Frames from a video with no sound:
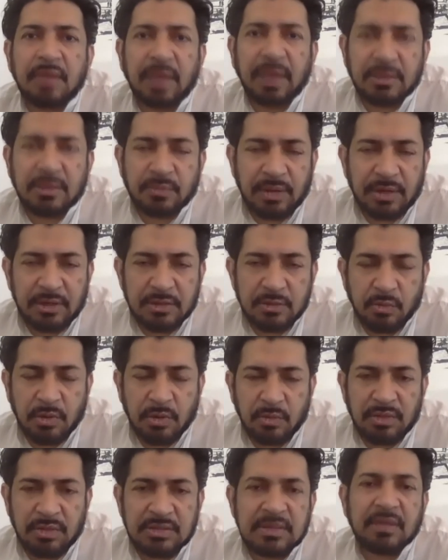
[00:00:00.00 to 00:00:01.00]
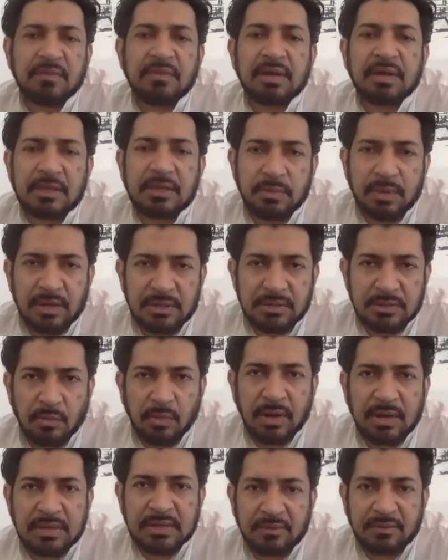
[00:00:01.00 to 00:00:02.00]
as well as 117 as well as the
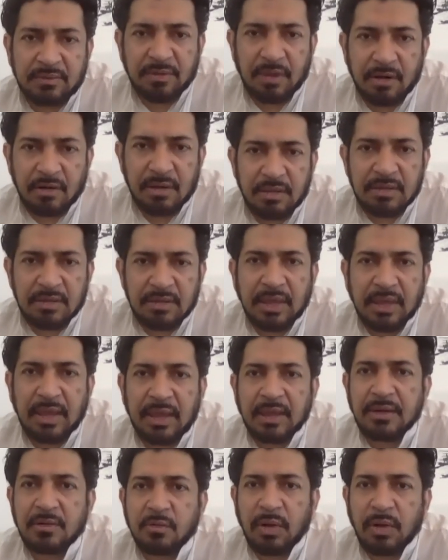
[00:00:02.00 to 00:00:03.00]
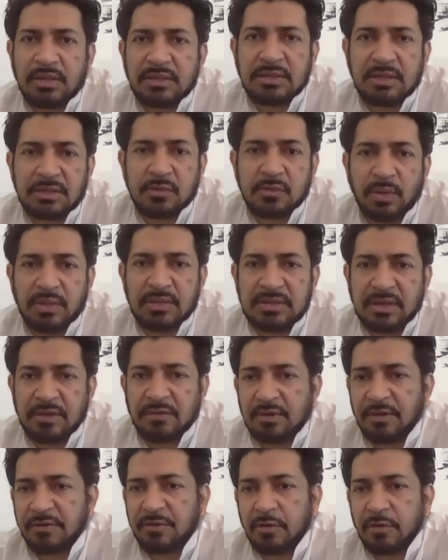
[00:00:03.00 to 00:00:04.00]
wild type variant. And
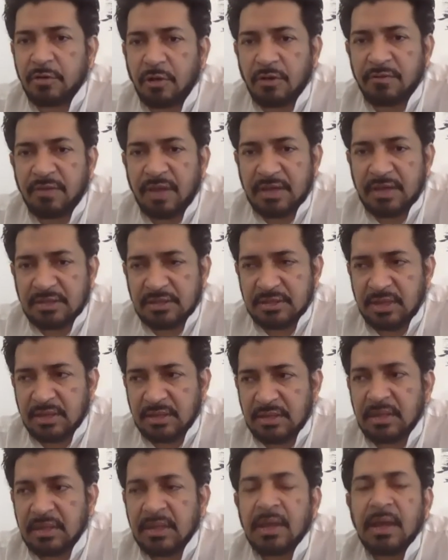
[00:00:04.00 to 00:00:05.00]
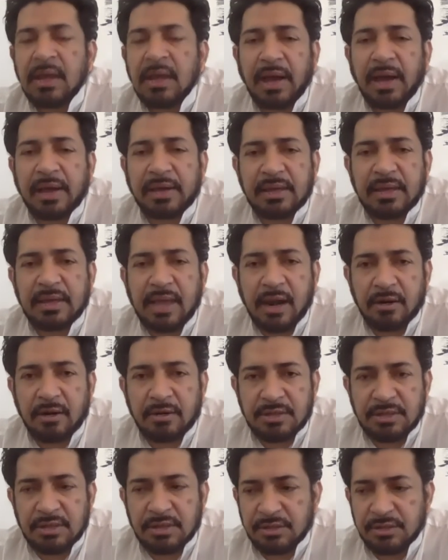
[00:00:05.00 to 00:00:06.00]
1617, if you're not vaccinated, I can
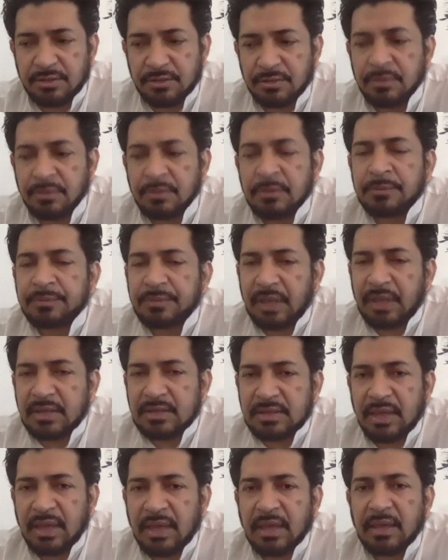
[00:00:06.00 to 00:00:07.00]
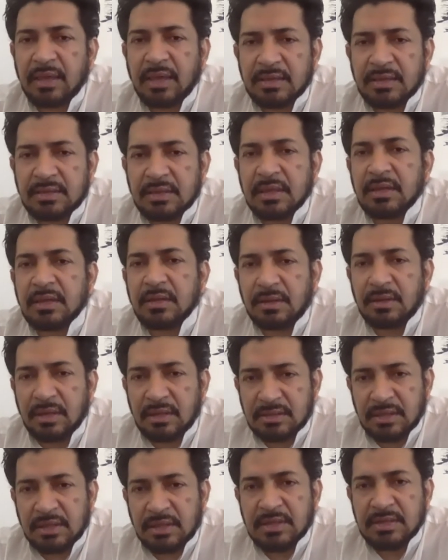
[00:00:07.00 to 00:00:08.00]
guarantee you is
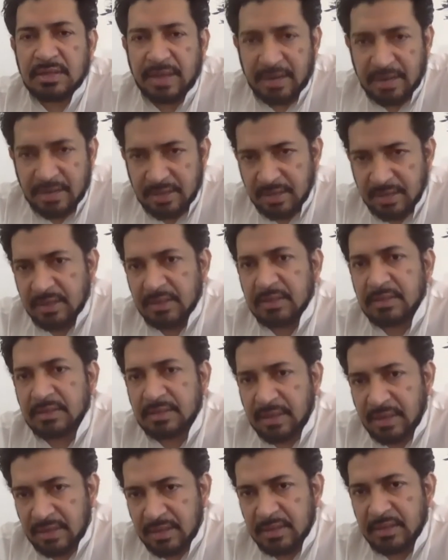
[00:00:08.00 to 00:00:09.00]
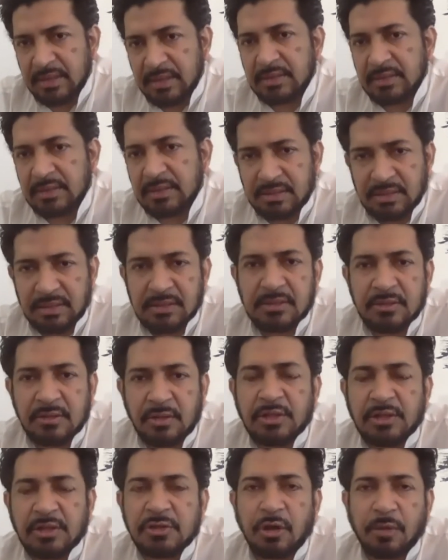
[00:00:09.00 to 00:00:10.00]
a deadly disease.
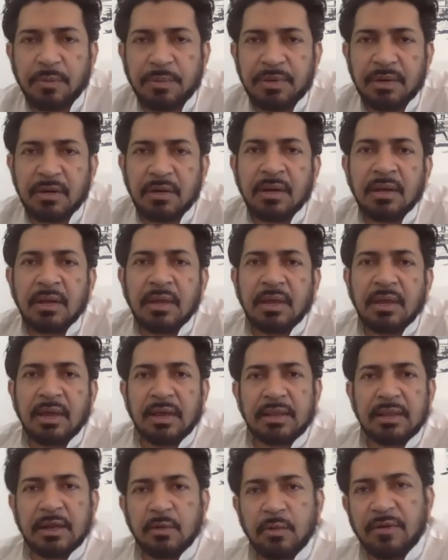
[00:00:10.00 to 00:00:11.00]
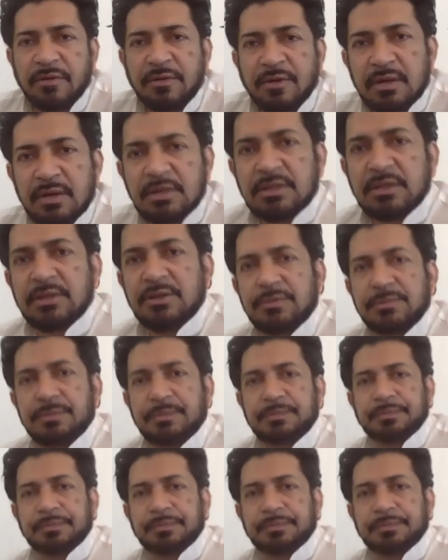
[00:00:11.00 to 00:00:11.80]
So I'll stop here and let Wafaa continue.